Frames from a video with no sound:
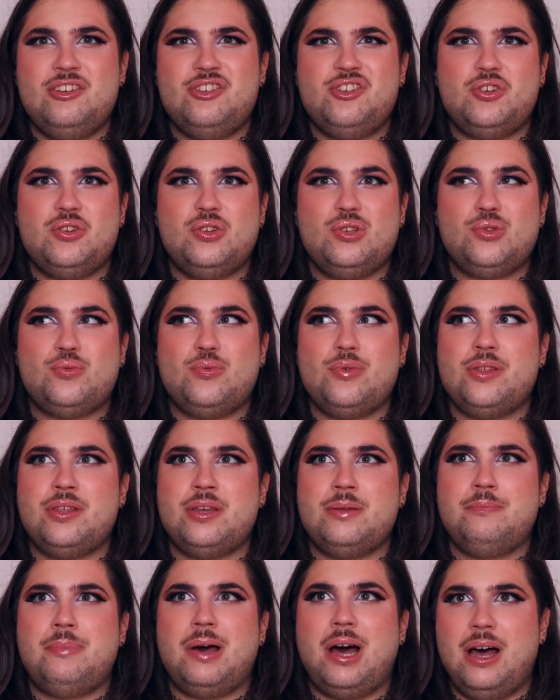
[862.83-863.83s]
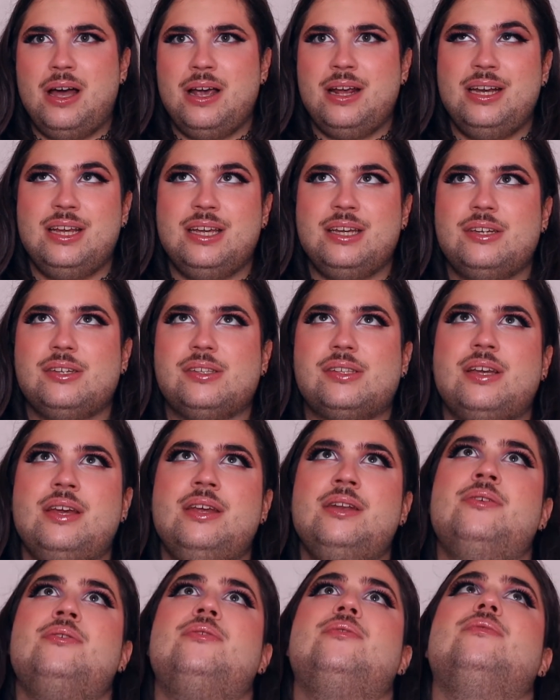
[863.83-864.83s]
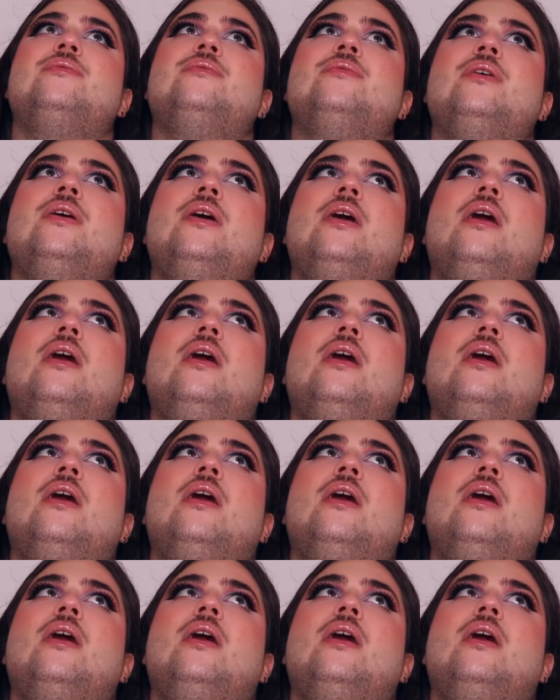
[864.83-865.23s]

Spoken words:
issues with it piling because I know